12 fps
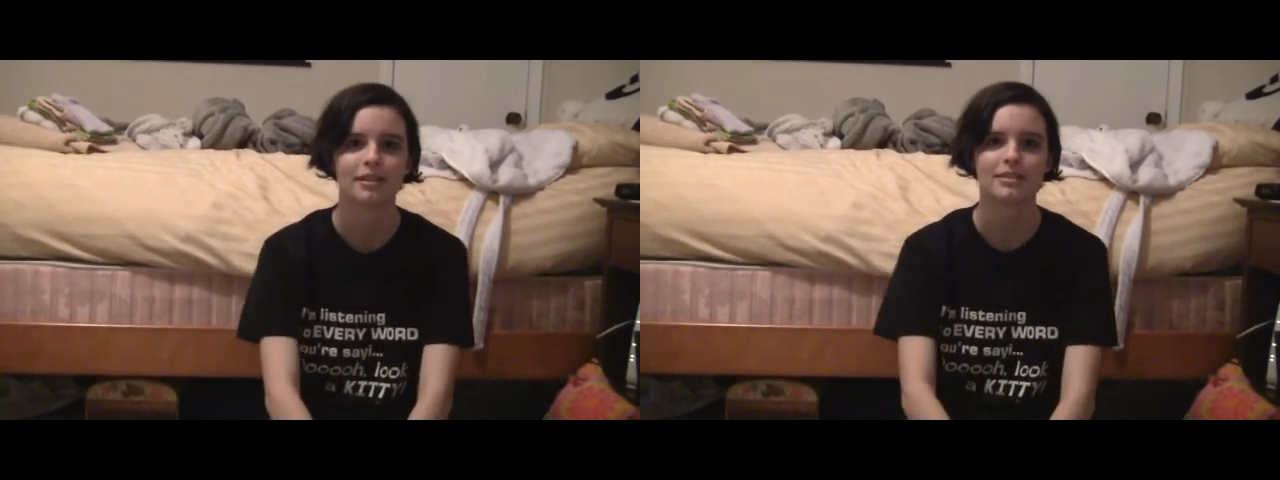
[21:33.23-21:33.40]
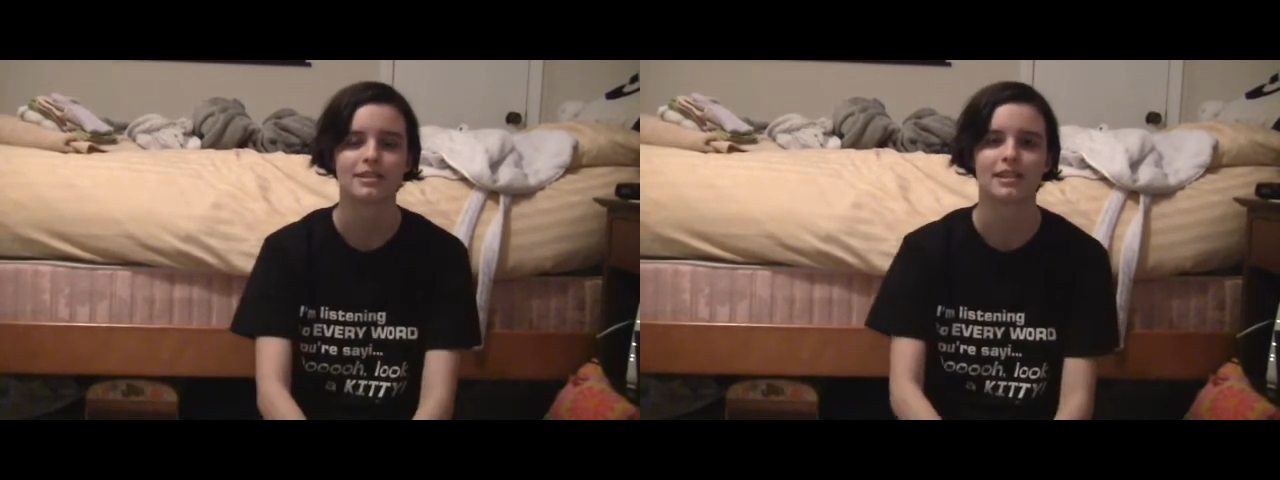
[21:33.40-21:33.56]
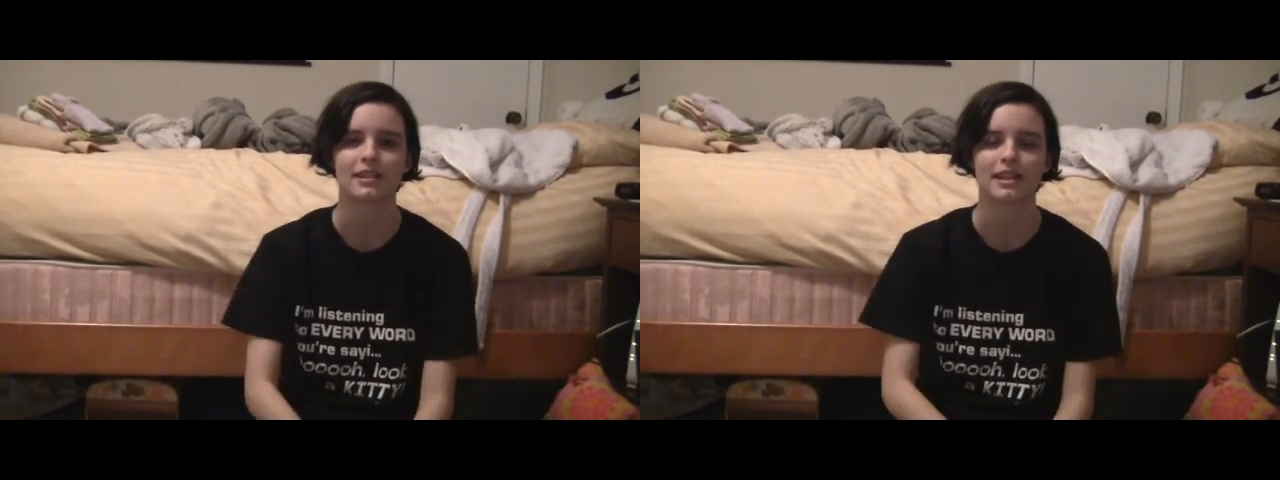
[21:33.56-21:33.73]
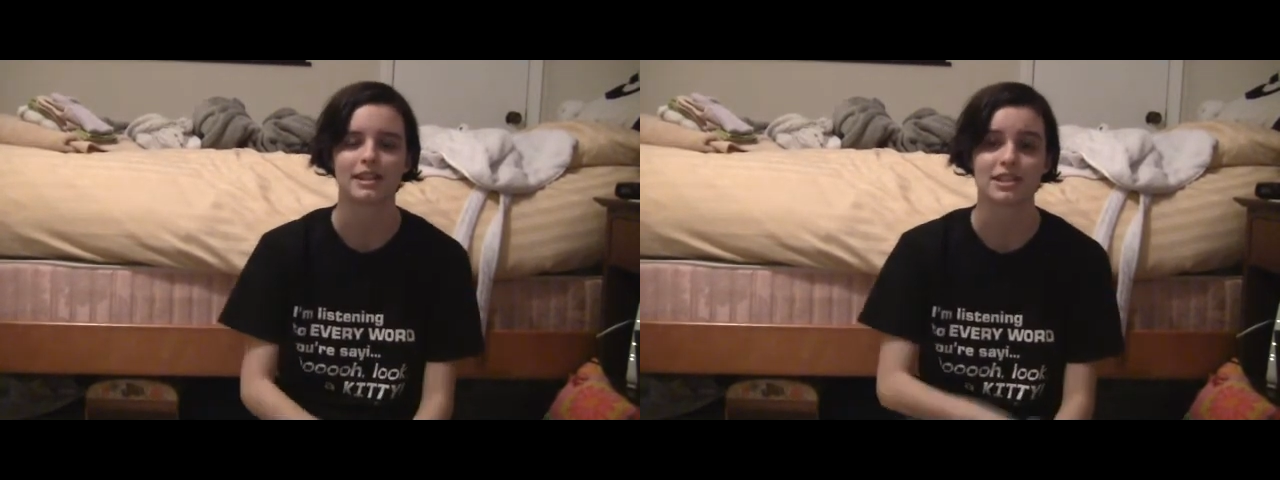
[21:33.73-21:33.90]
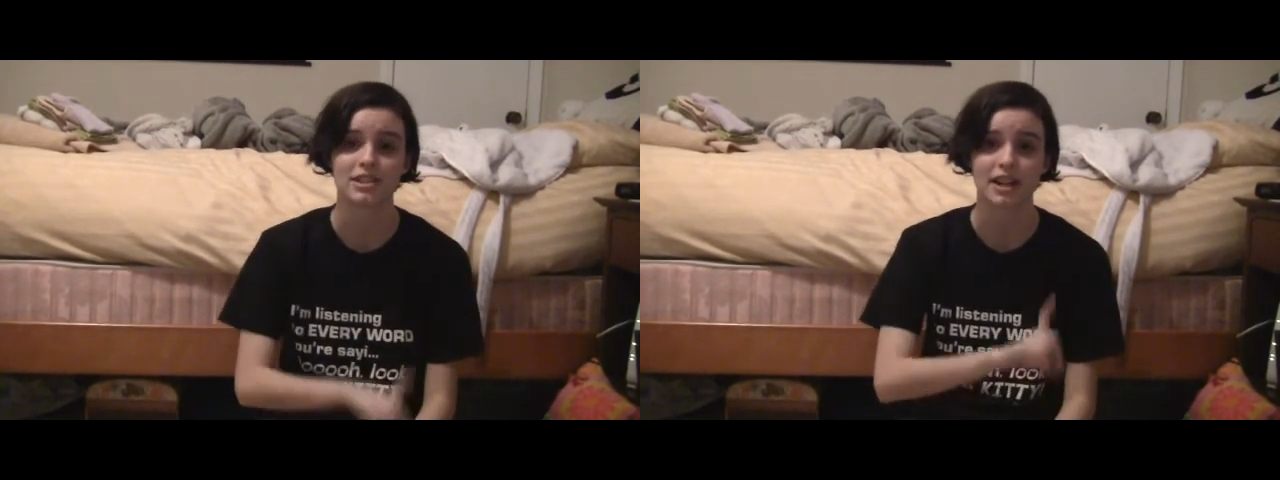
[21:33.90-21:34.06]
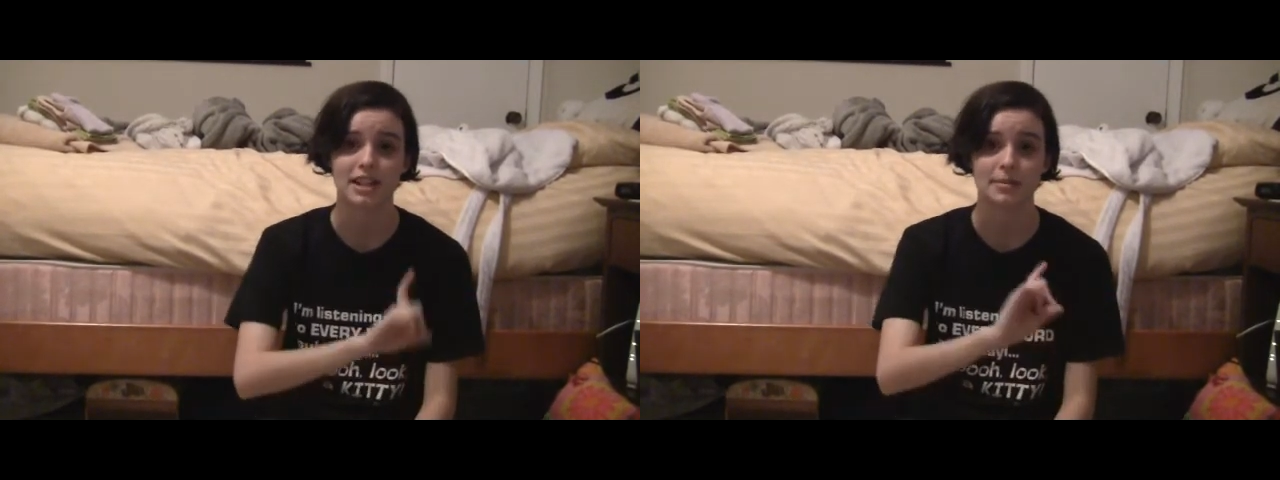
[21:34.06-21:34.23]
So I can
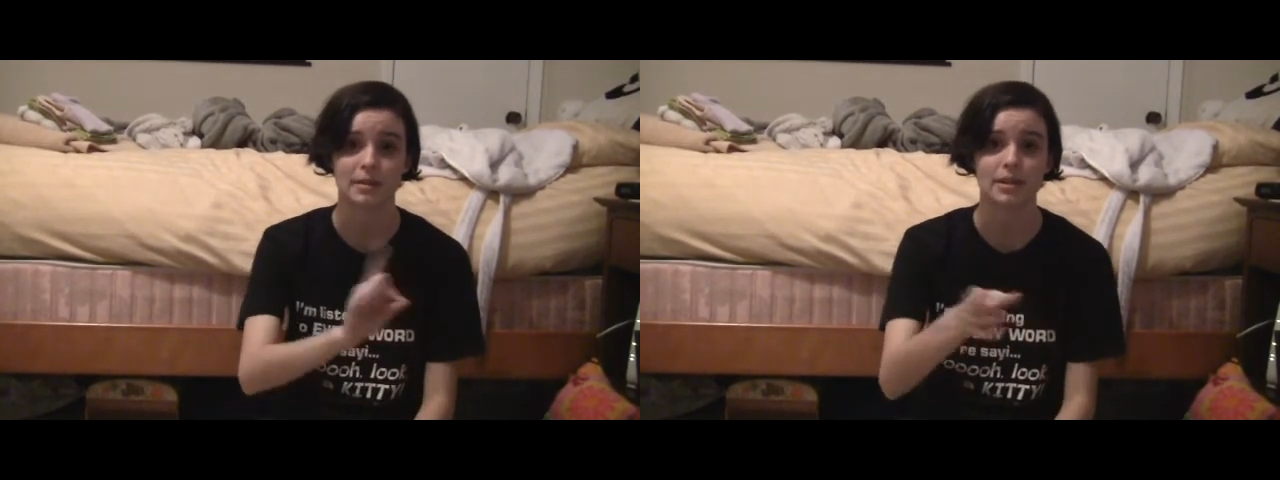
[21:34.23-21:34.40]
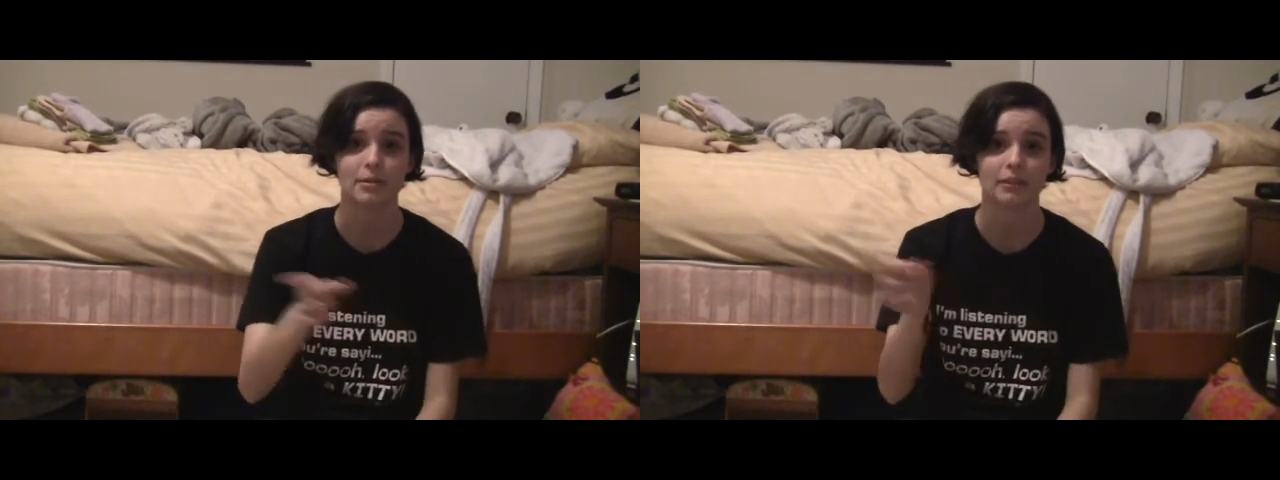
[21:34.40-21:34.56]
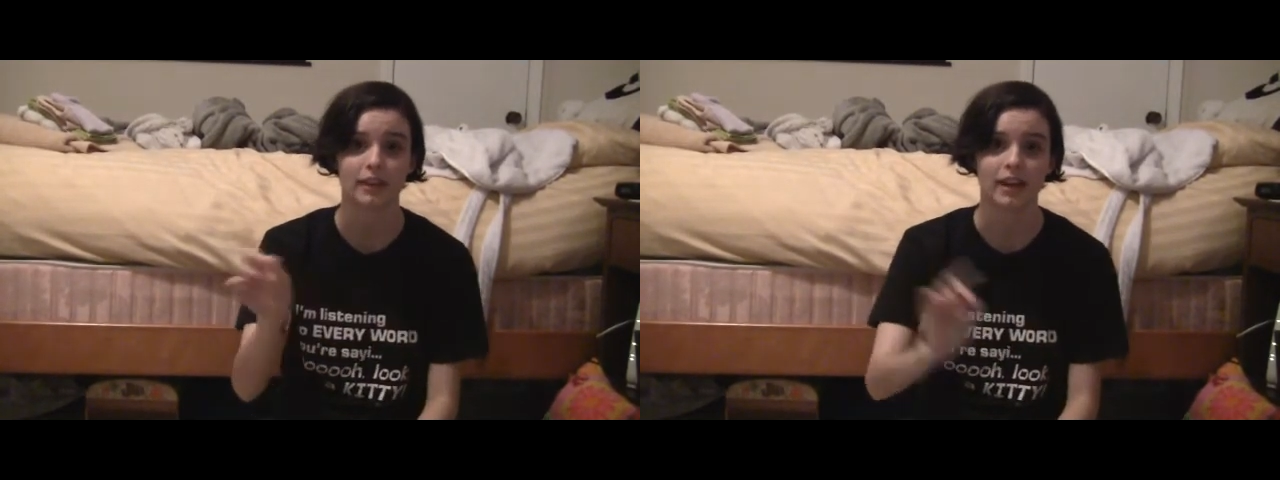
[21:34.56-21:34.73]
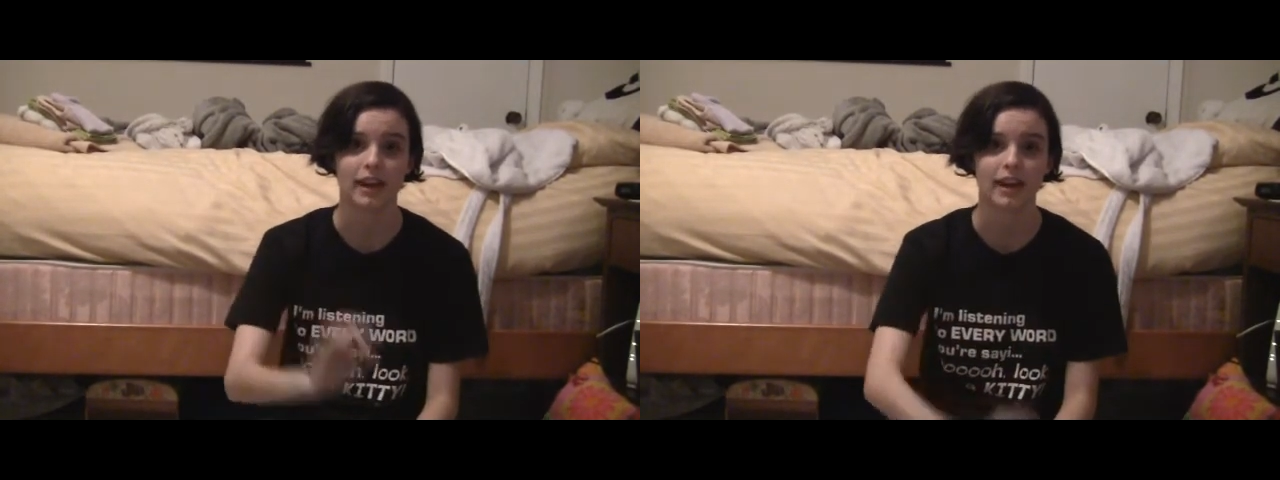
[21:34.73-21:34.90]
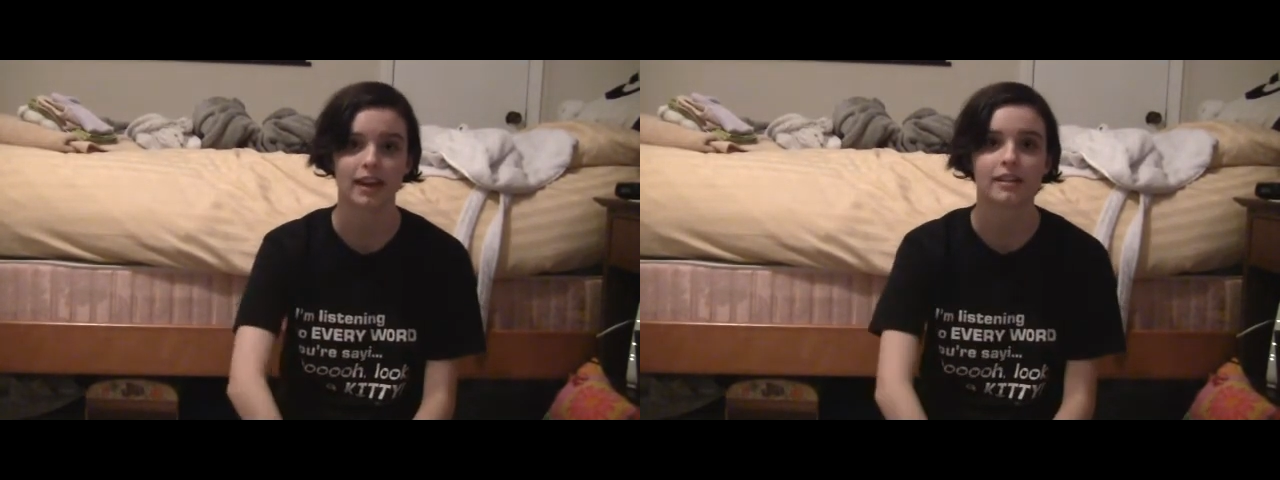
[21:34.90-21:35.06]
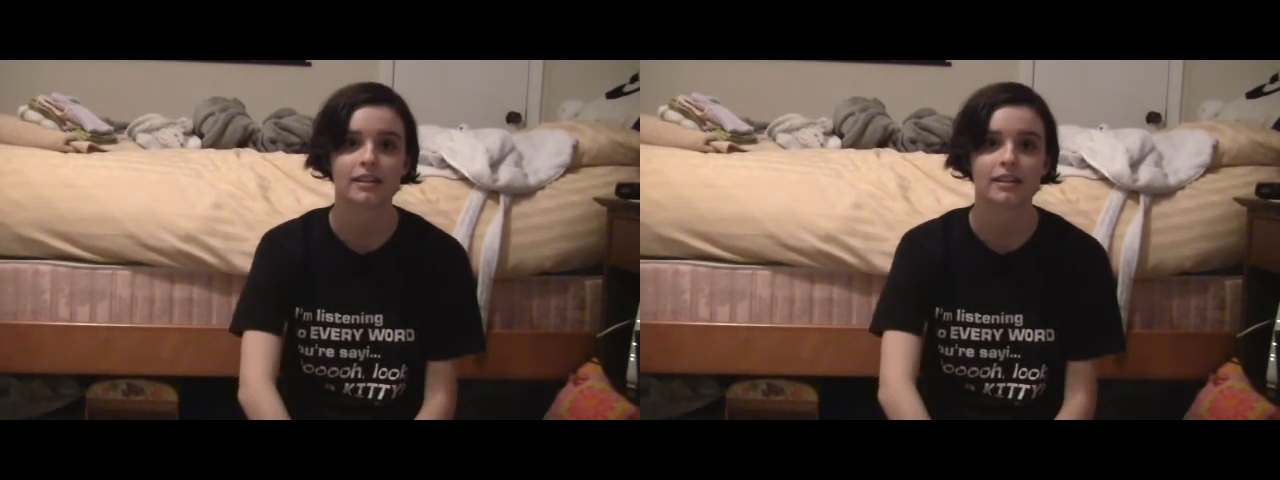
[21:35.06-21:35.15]
distracted by you and the cat.